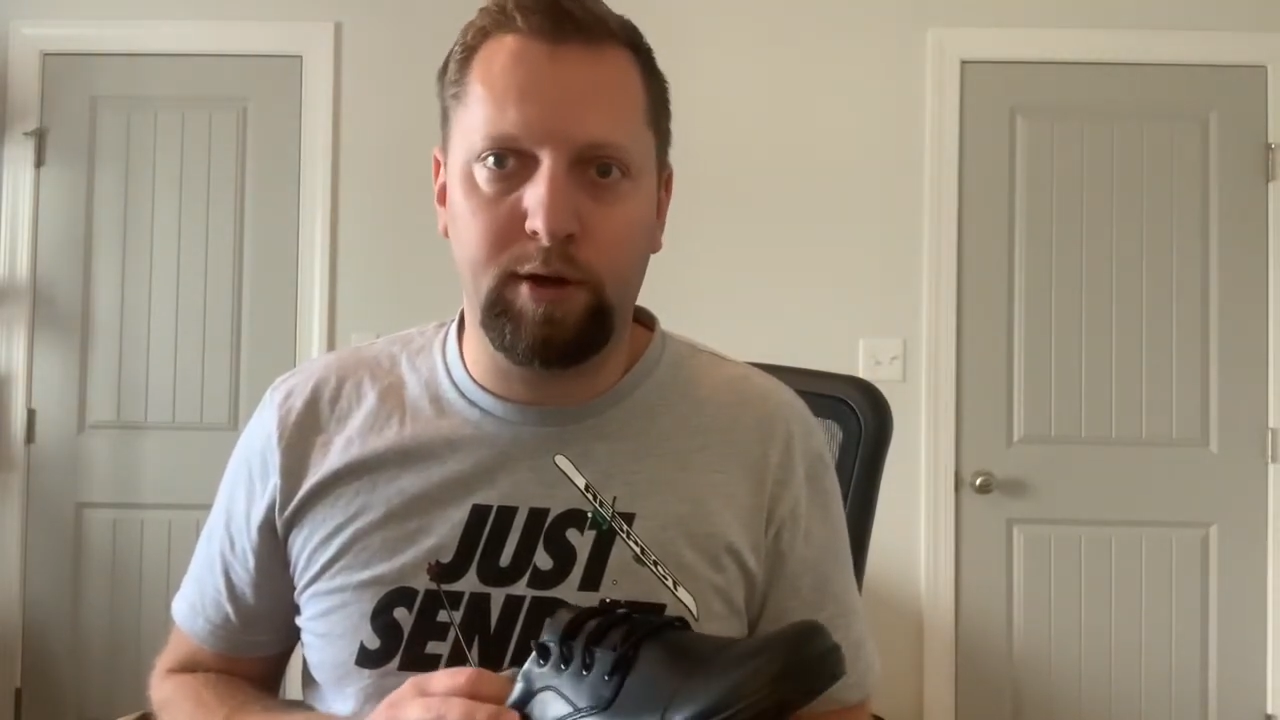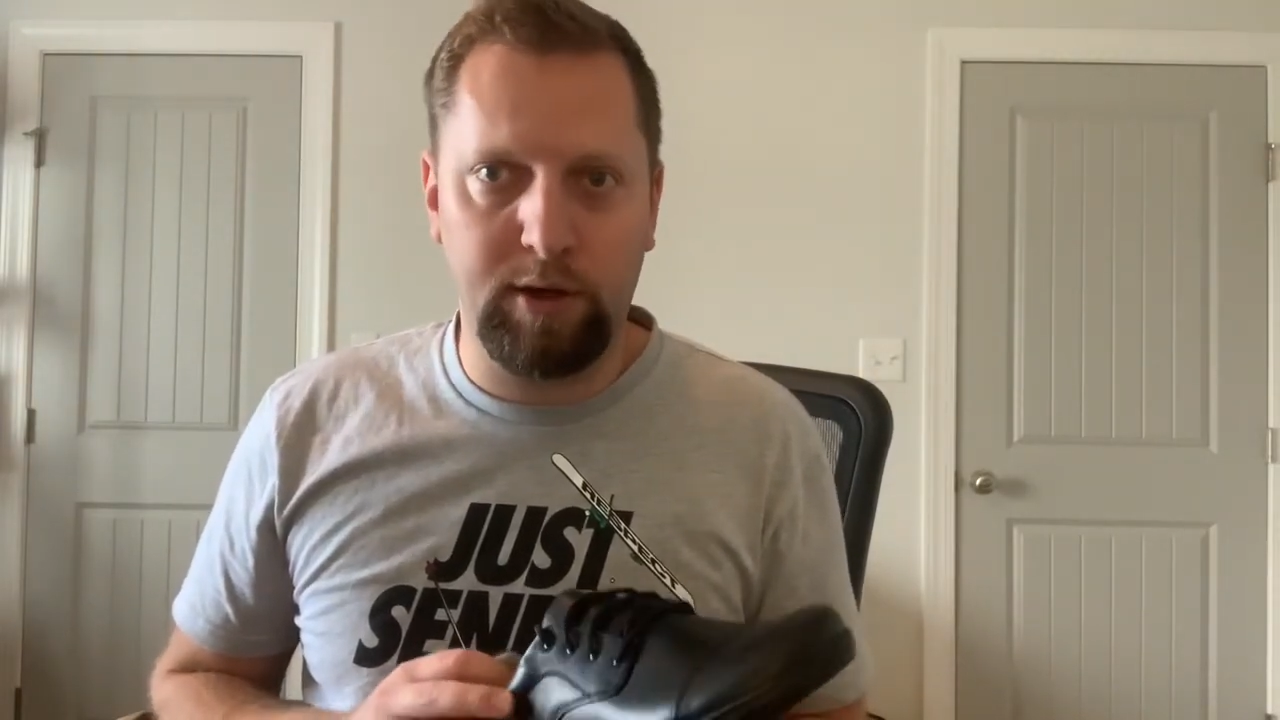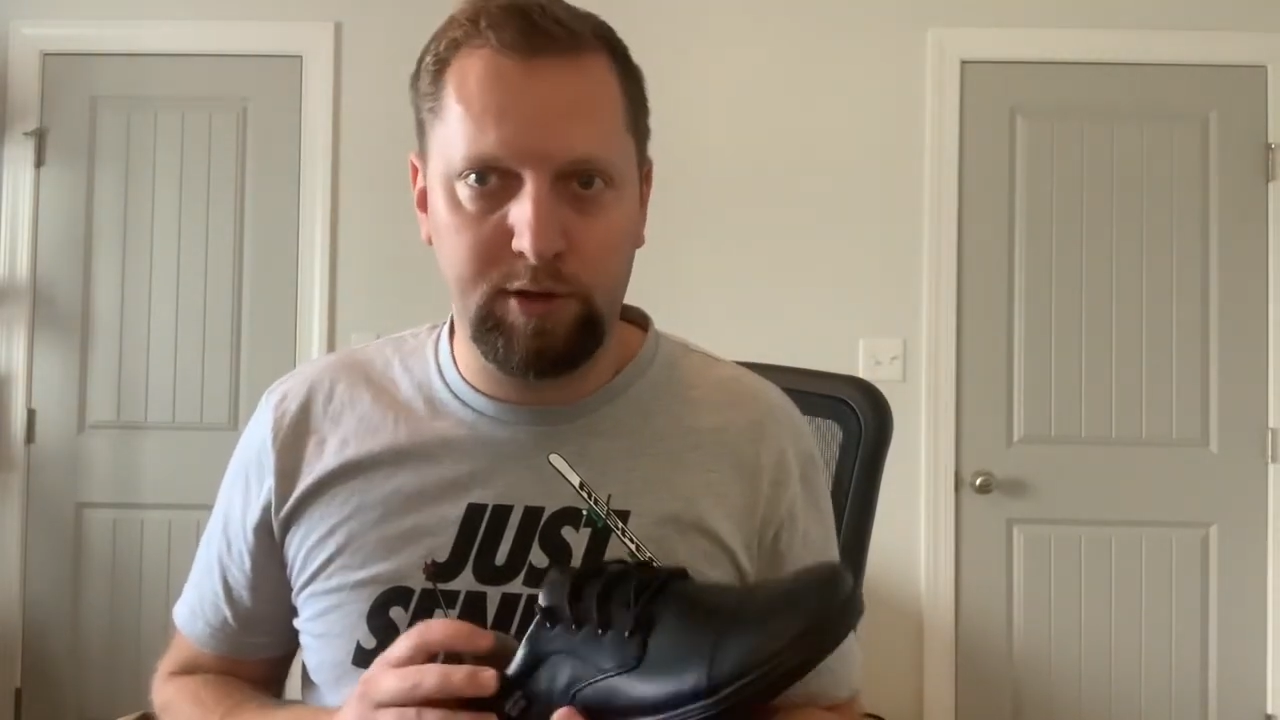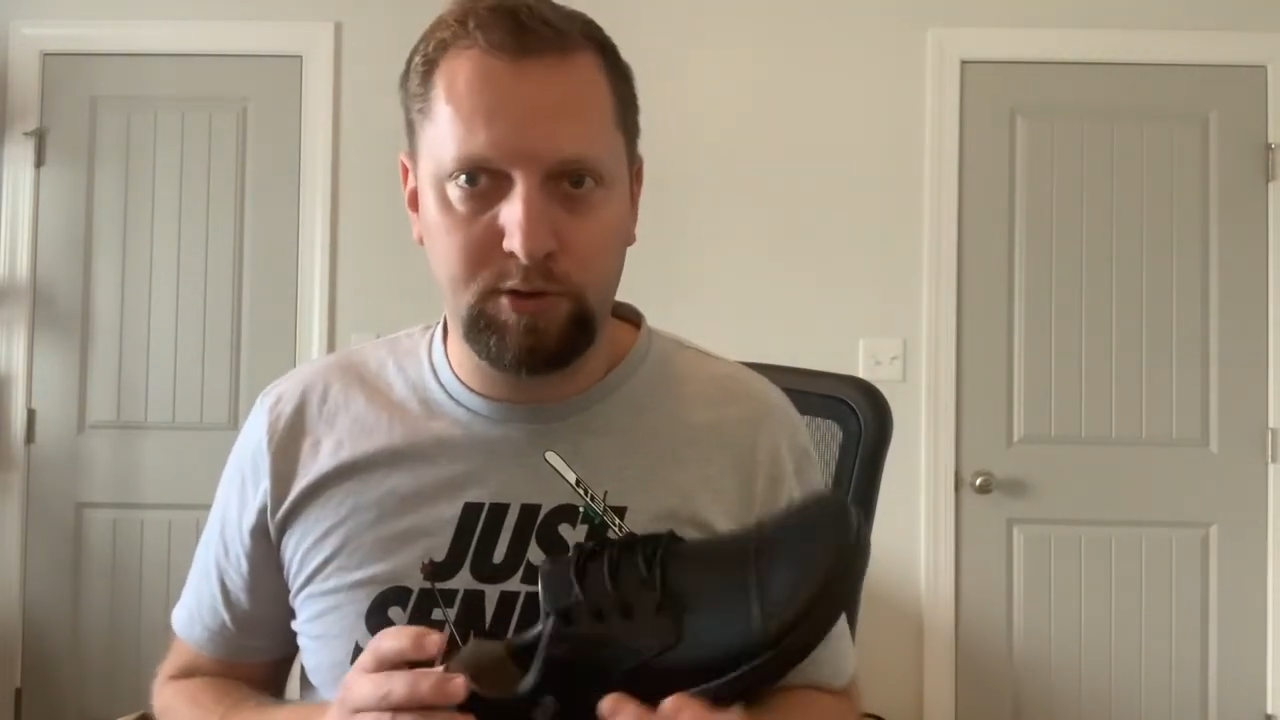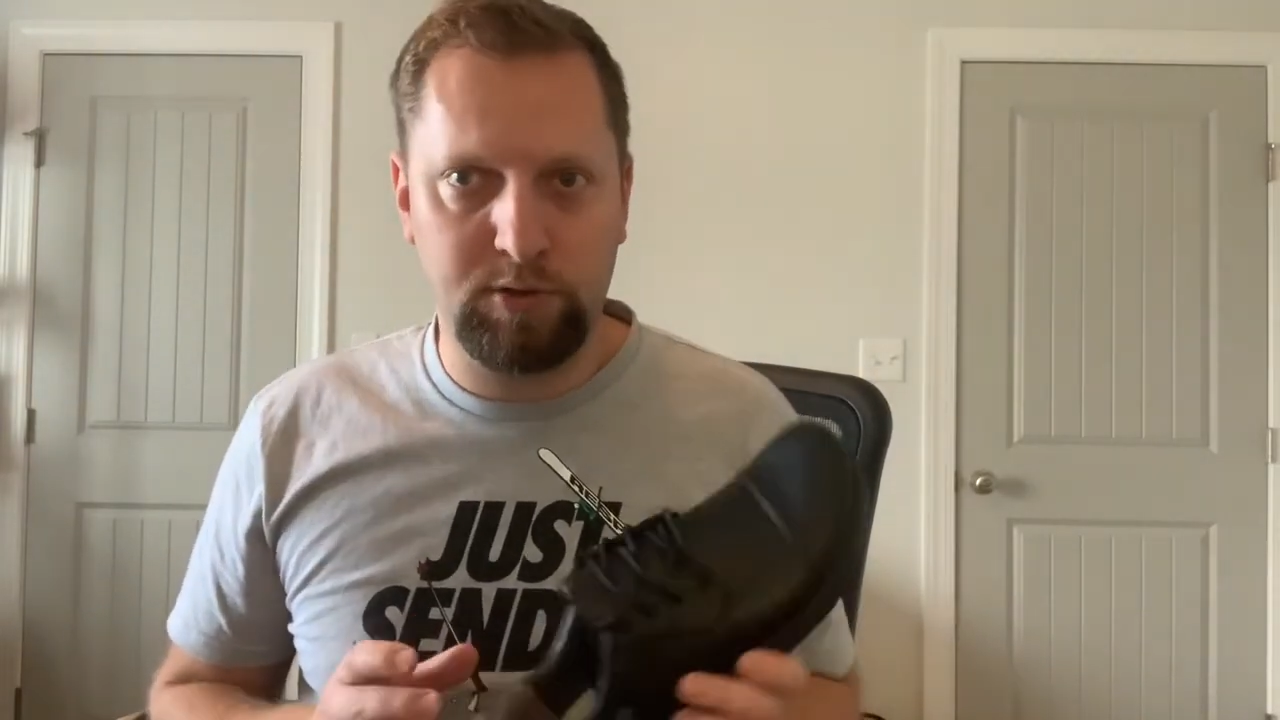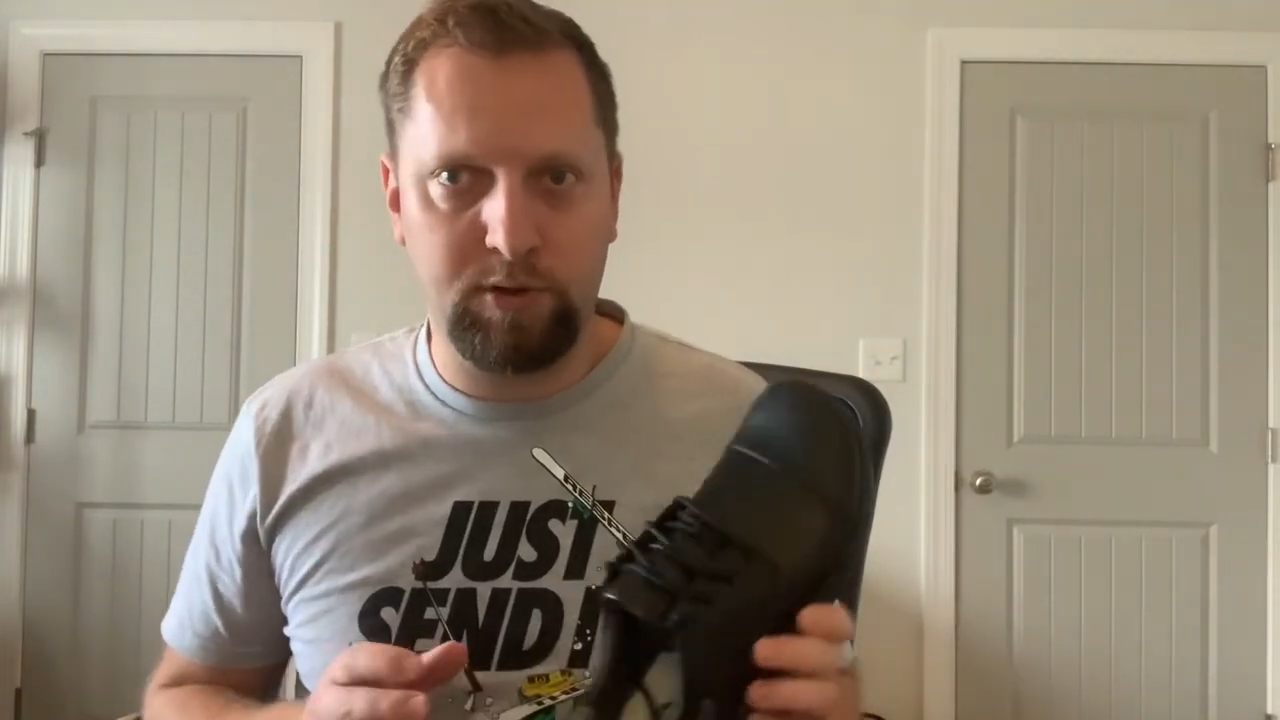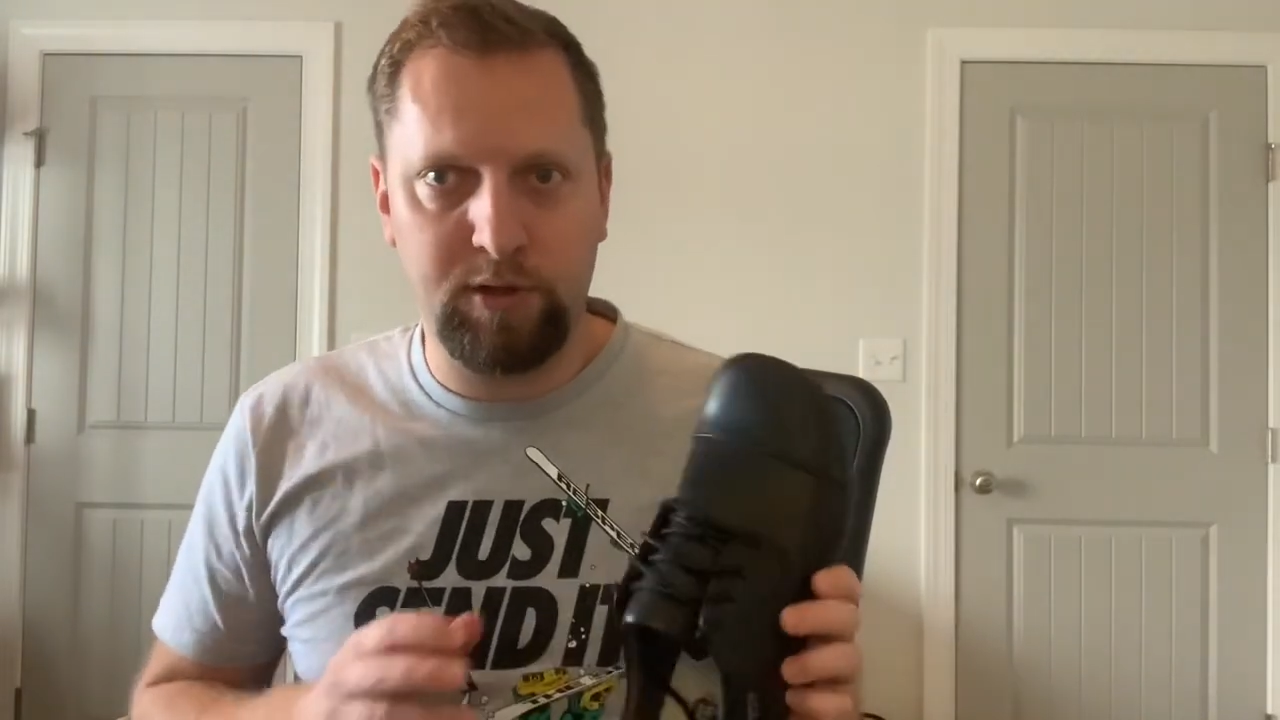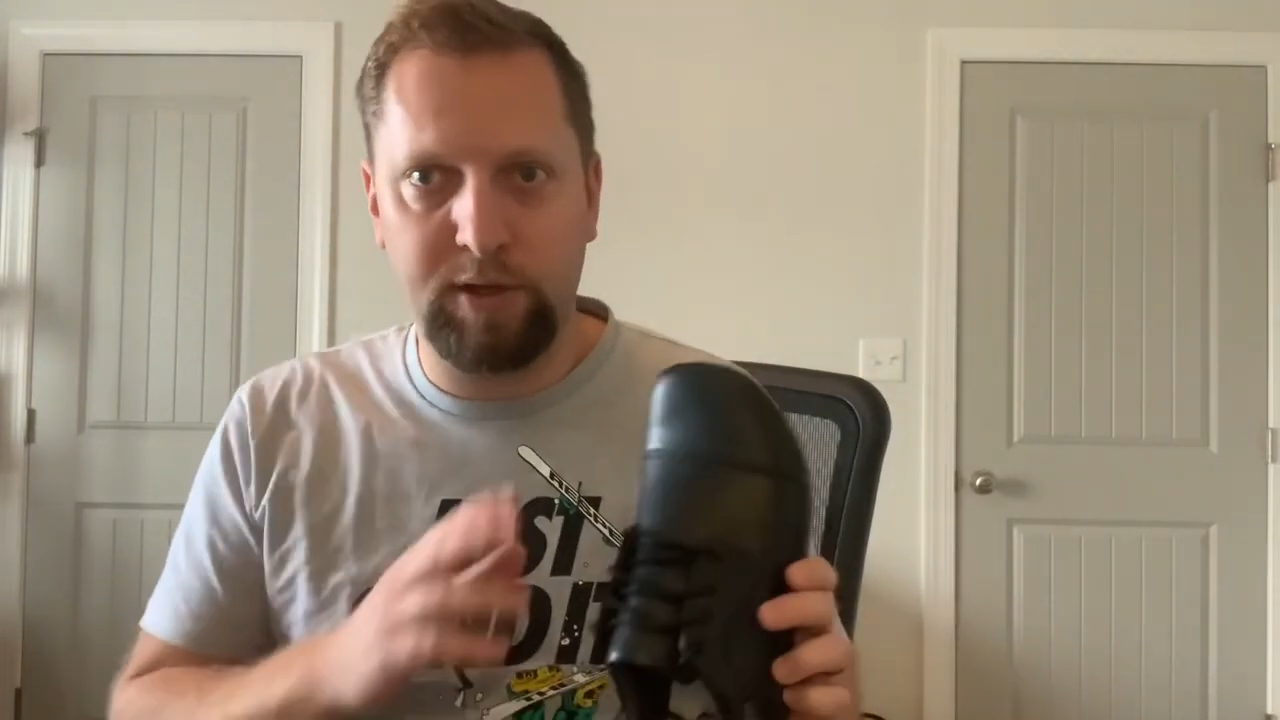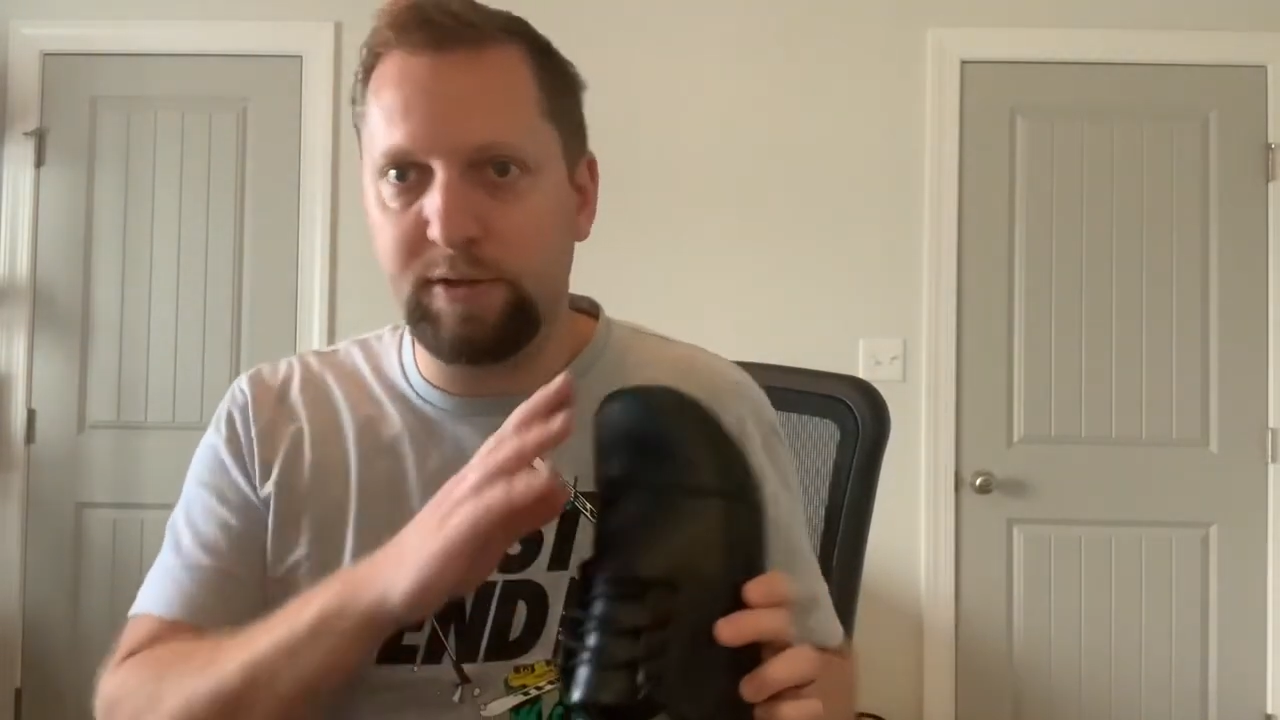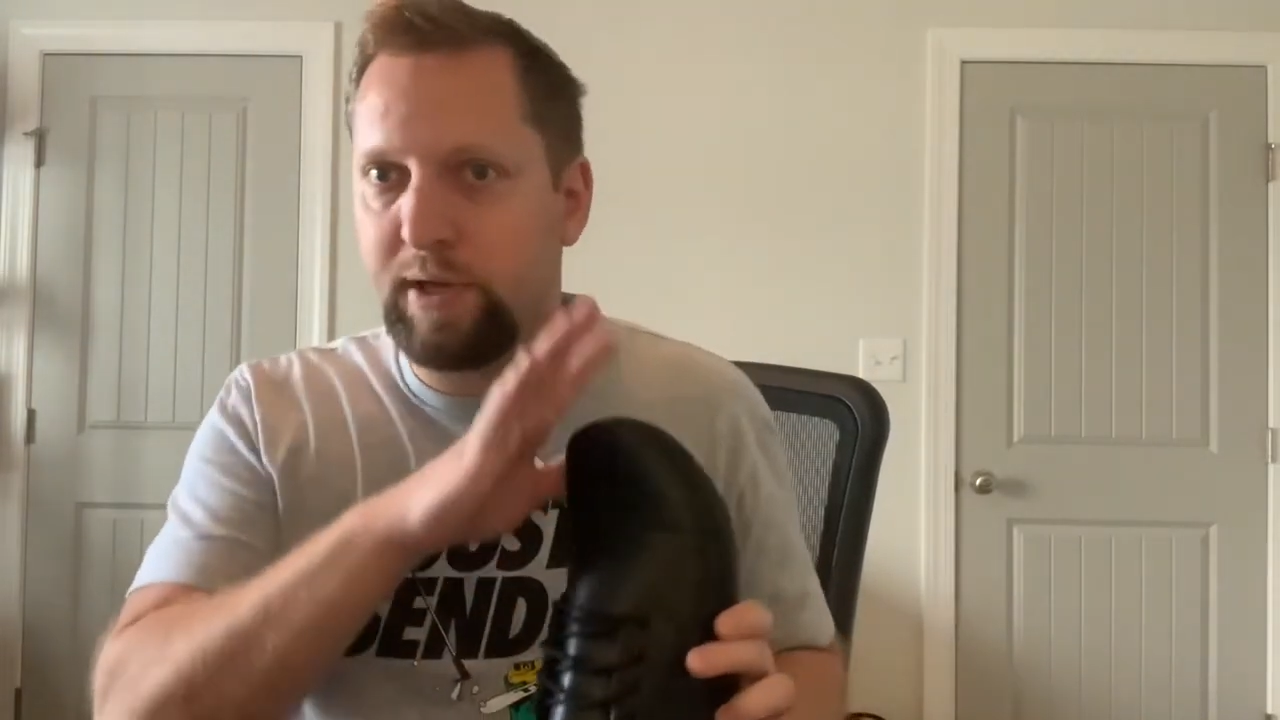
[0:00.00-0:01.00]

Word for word: extra things